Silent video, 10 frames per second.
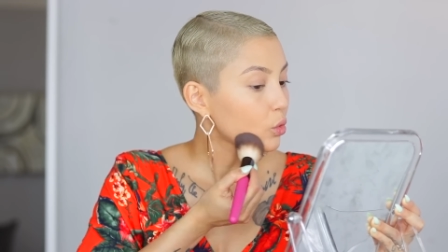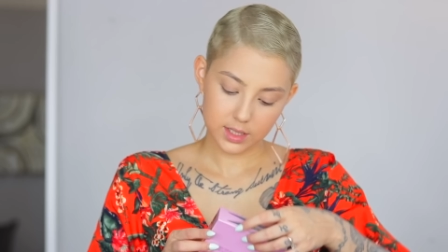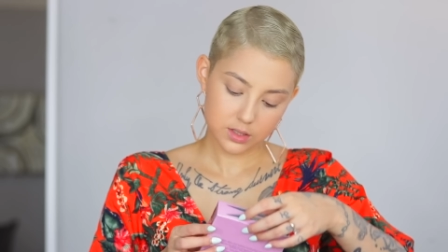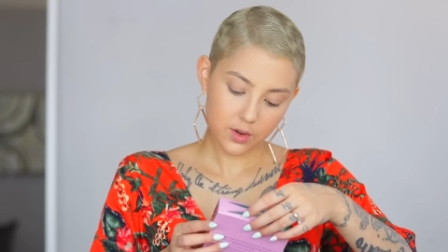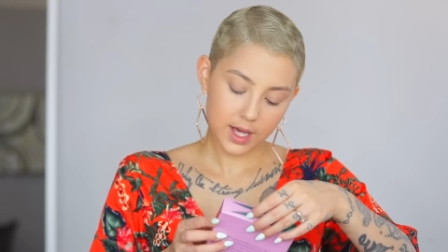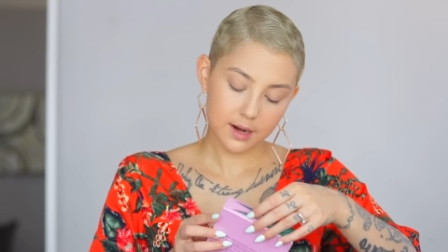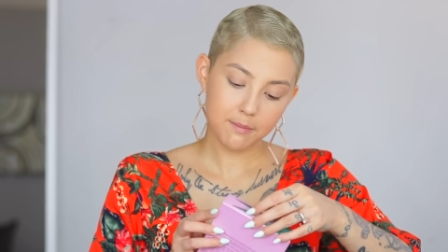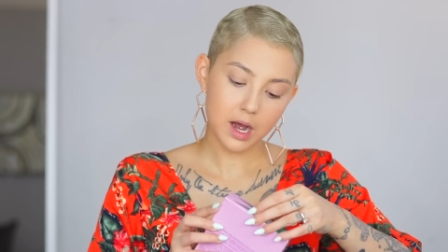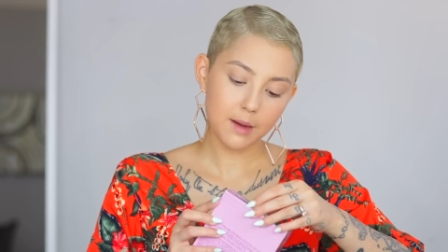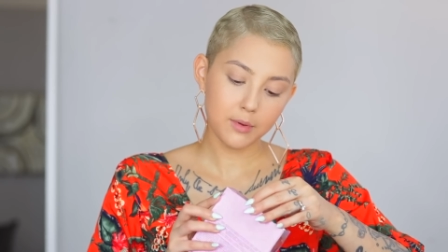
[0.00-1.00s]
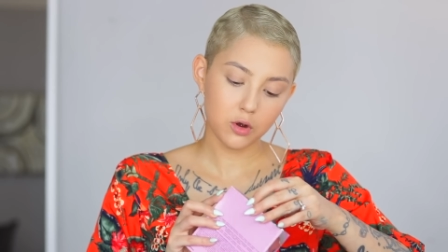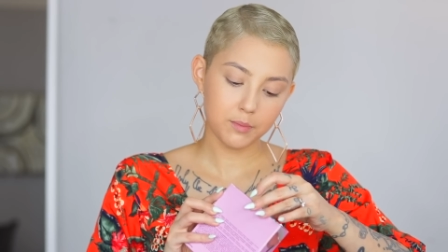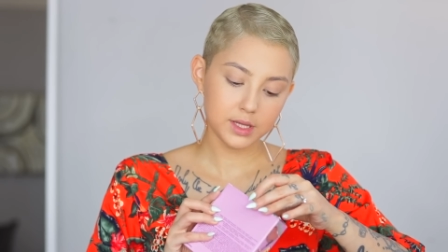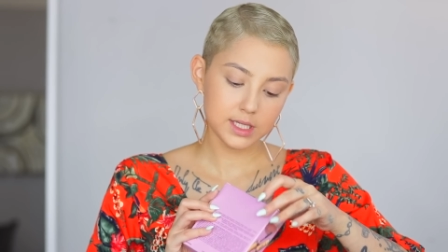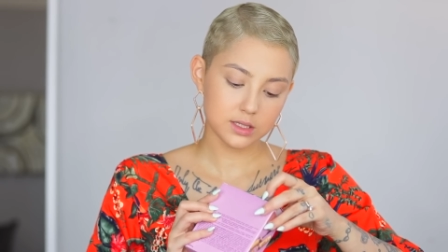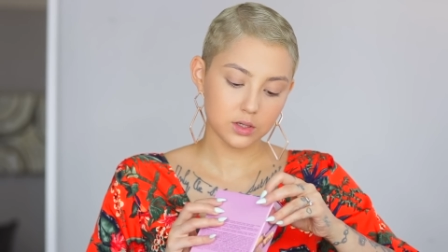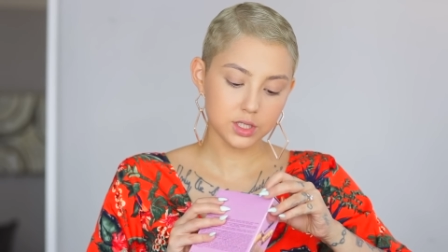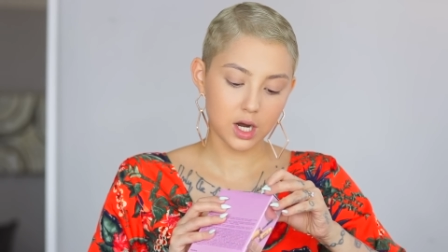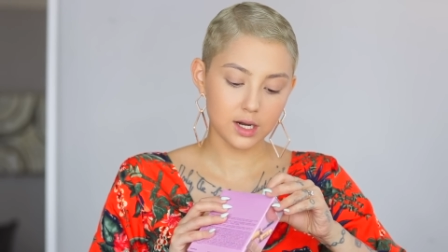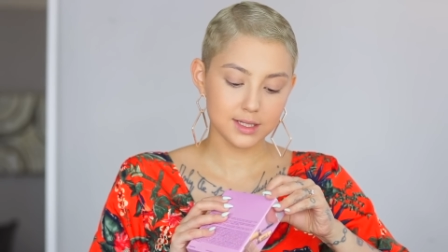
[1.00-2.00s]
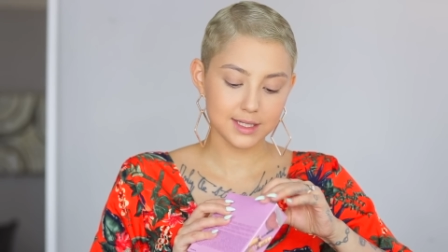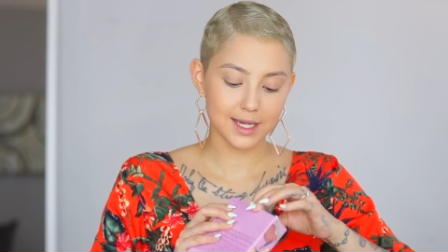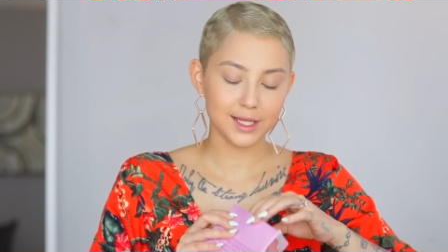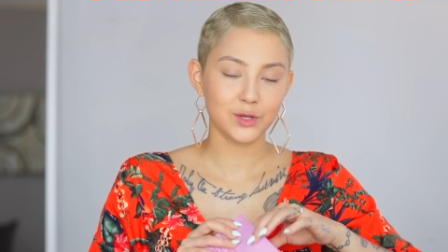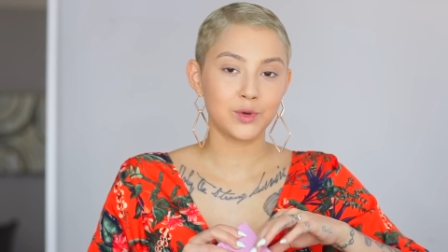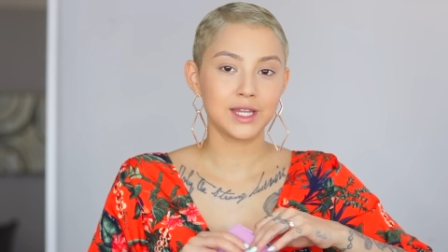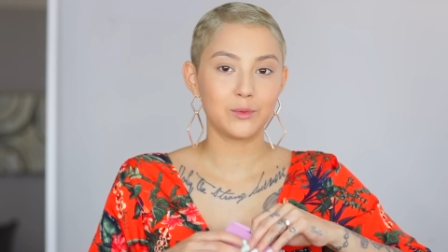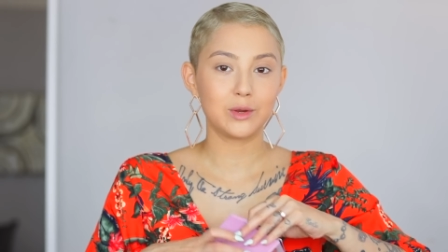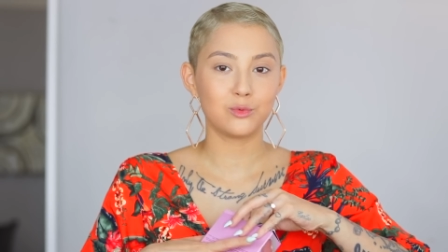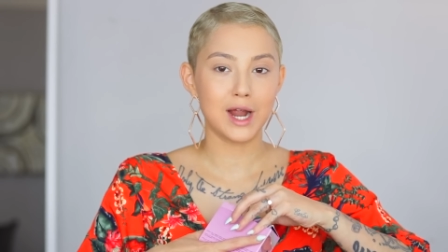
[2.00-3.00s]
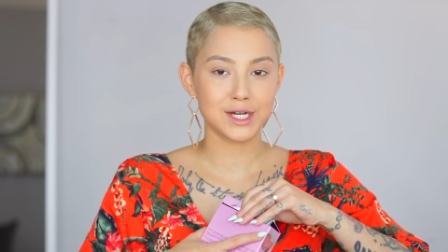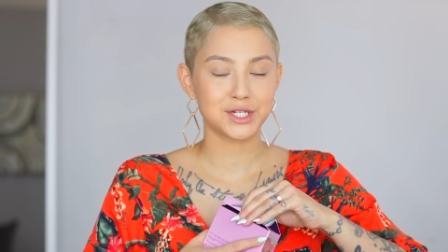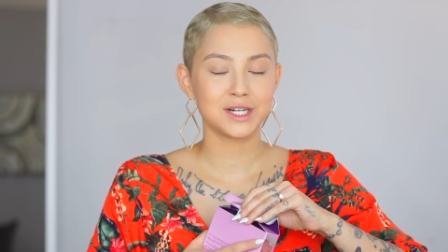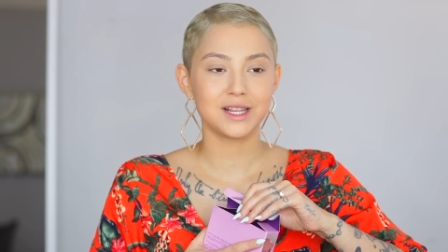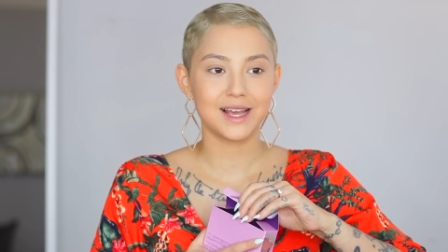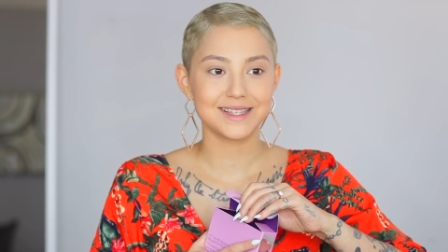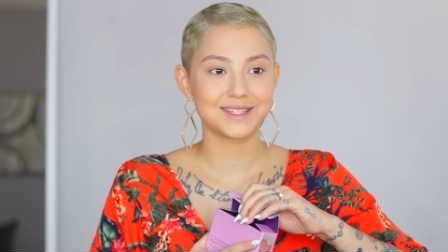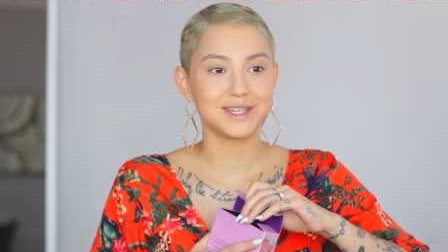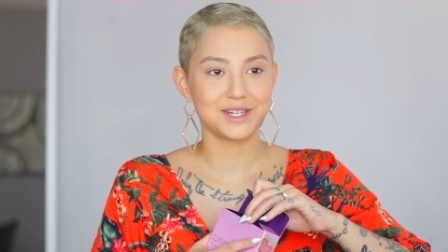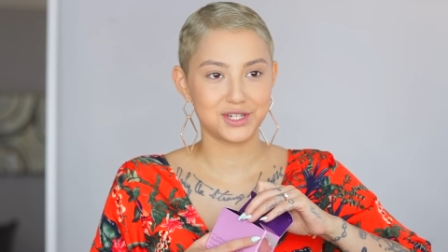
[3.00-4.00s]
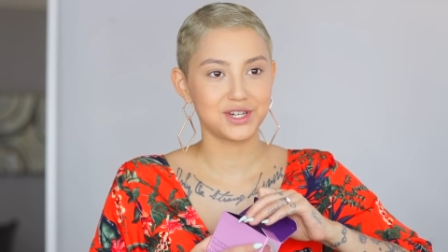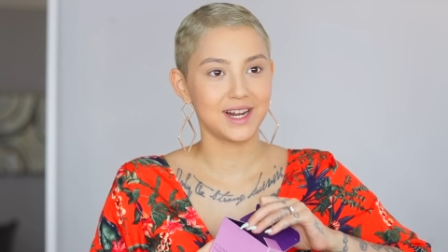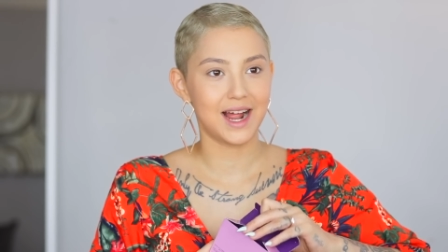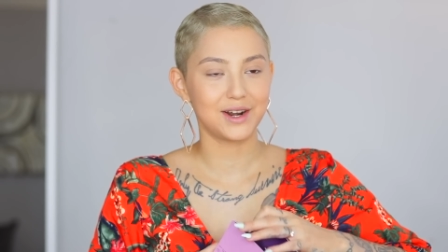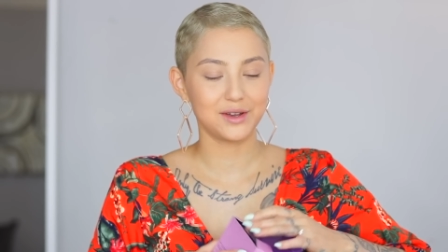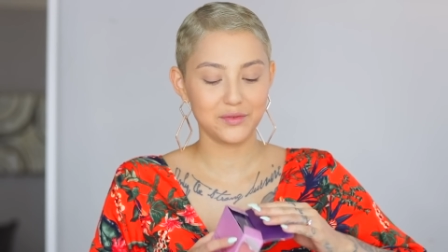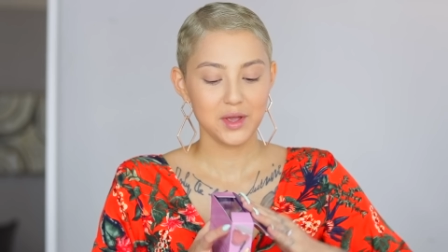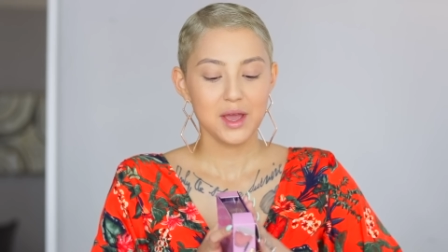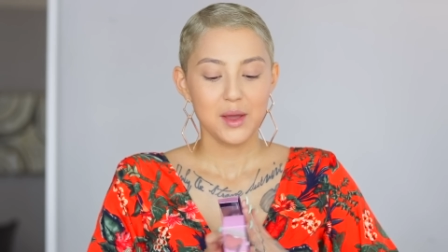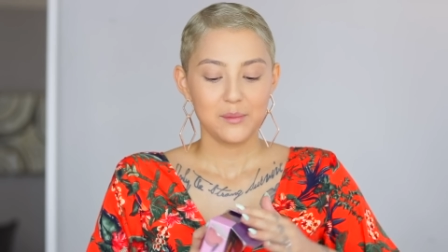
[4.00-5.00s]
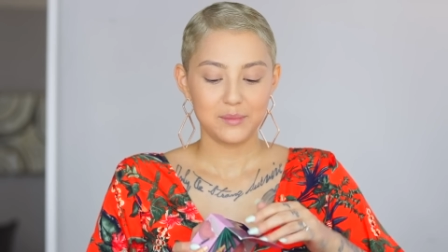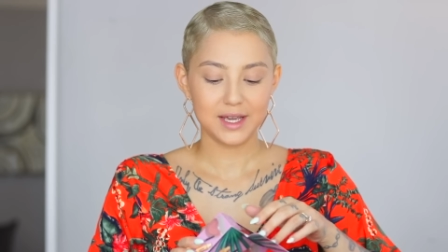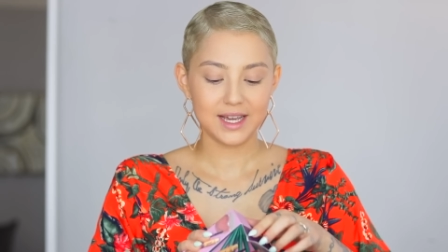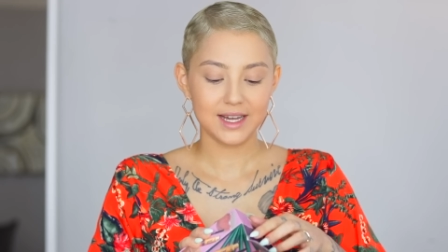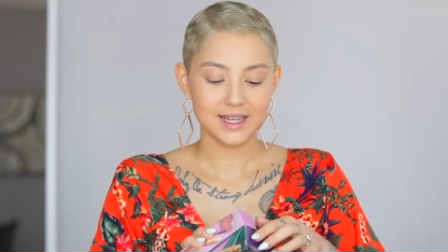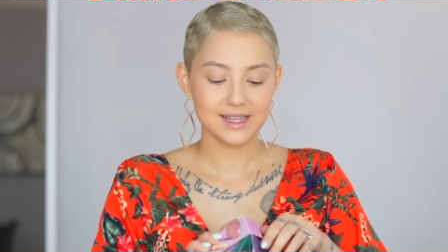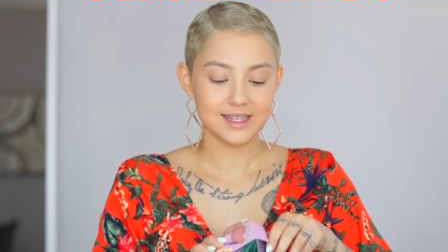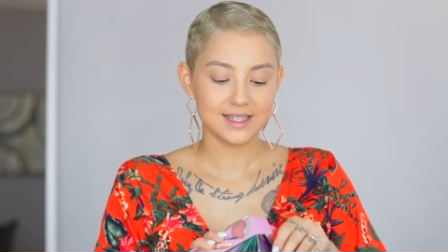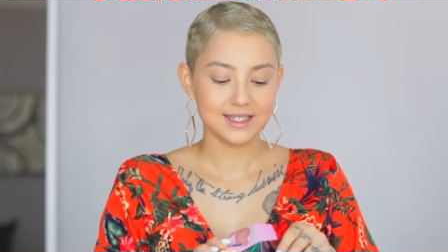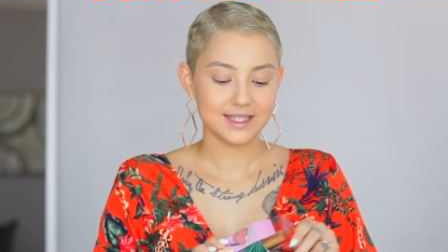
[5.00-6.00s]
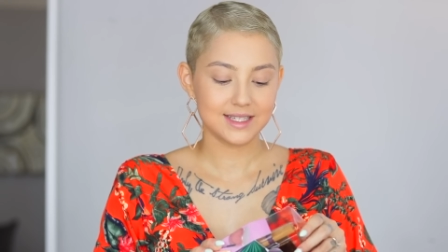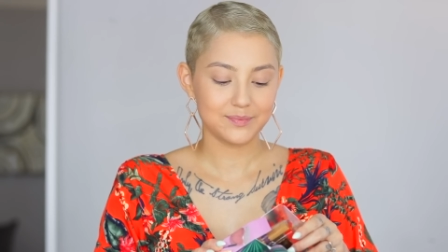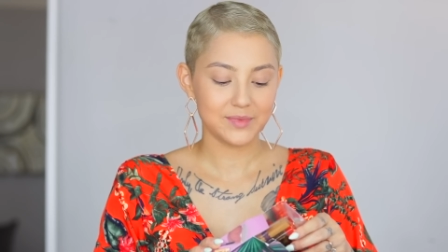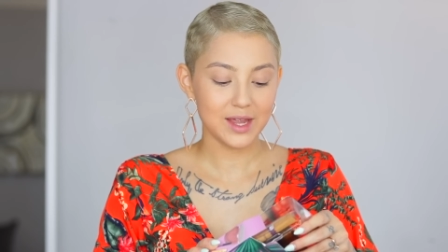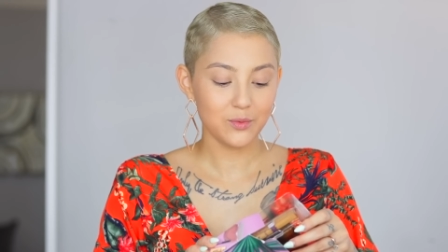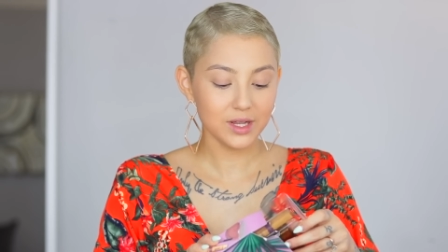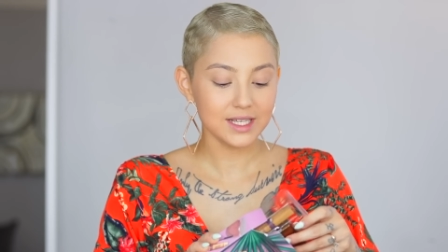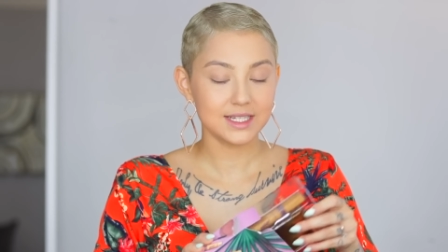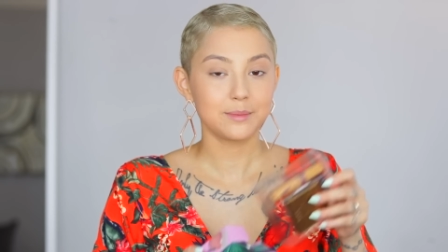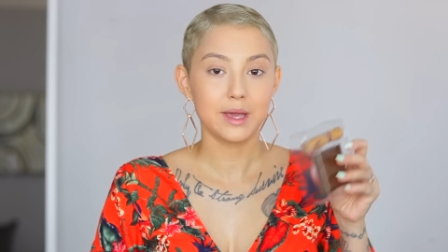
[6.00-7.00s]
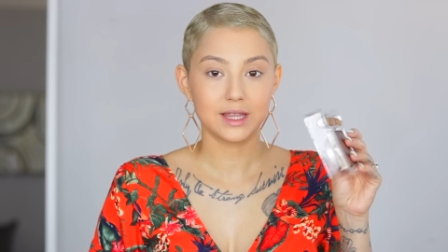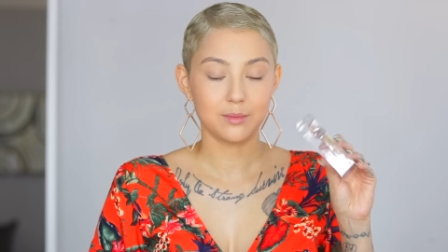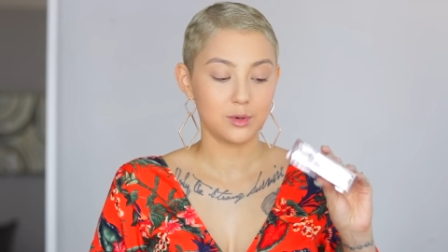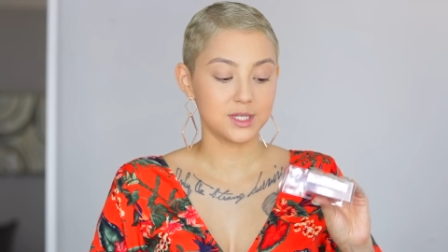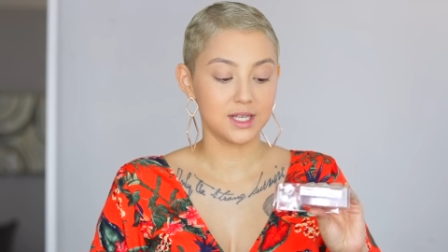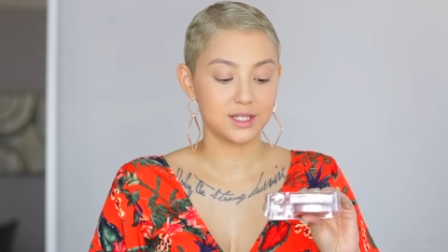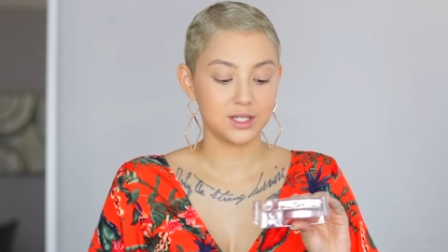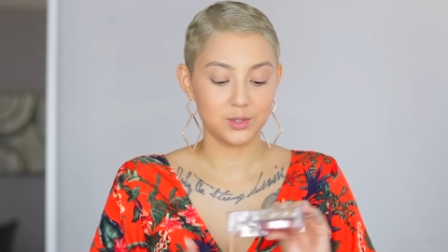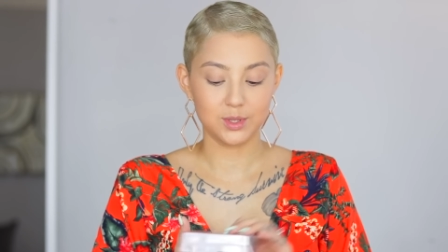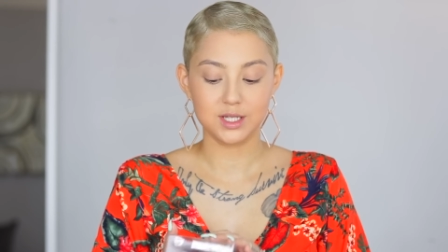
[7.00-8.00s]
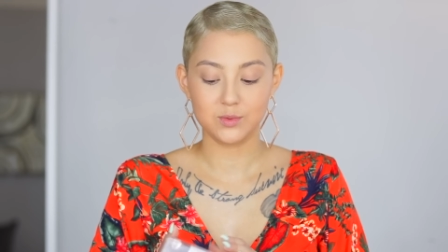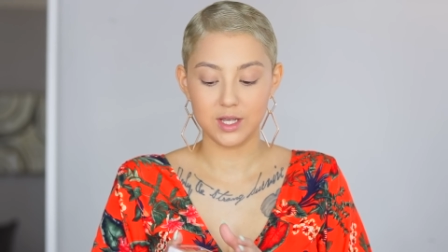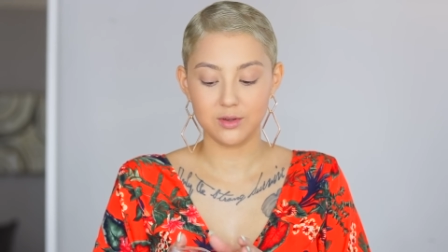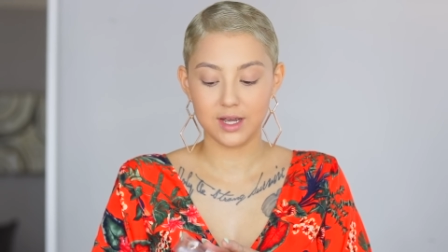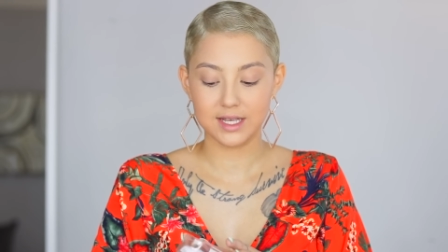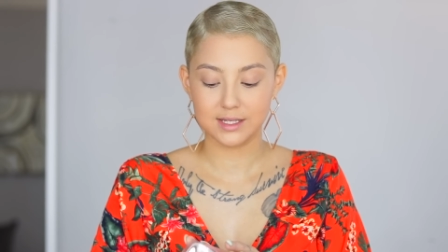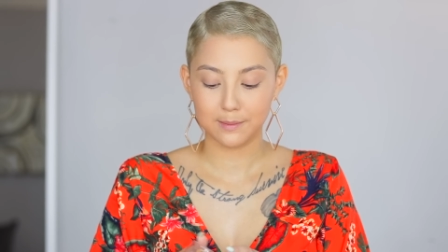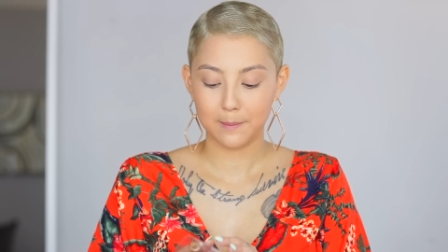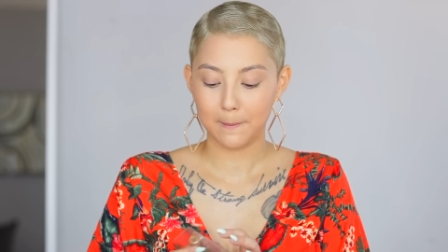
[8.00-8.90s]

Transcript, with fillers: Let's go ahead and pop open this little Tarte set, the one that we rationalized the shit out of, because it really did make the most sense to do it this way, you guys.